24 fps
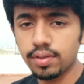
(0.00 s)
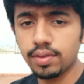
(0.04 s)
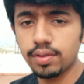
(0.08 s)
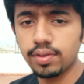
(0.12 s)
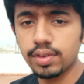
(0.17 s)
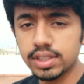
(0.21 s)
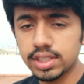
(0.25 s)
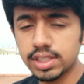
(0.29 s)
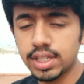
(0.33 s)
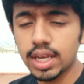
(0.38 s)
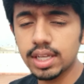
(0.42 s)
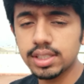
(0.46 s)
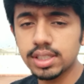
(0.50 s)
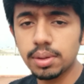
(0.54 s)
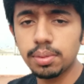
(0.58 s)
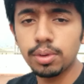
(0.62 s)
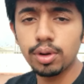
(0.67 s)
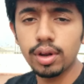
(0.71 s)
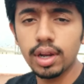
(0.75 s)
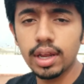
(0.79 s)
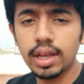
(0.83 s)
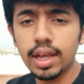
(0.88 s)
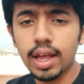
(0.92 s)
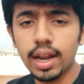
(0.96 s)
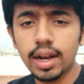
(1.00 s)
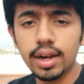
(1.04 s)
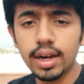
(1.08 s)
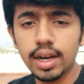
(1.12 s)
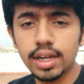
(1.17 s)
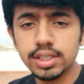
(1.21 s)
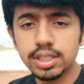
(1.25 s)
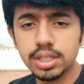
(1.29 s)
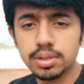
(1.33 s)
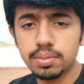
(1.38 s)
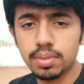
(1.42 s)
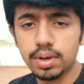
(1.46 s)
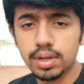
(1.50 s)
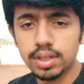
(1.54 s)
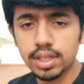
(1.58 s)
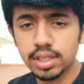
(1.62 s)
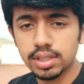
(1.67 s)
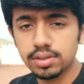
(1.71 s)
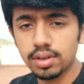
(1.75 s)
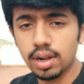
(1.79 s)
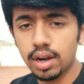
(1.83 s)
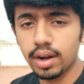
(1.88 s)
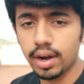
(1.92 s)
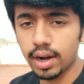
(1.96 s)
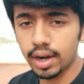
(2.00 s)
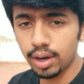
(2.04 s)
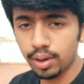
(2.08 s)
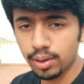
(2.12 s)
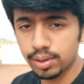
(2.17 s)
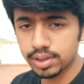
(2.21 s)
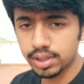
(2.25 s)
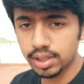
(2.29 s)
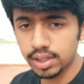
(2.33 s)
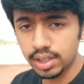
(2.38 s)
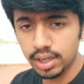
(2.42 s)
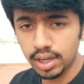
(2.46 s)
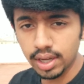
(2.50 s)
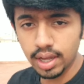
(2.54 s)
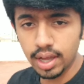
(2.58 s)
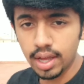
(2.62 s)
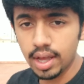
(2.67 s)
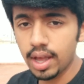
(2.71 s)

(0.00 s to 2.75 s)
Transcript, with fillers: which takes up during calculation but this will reduce it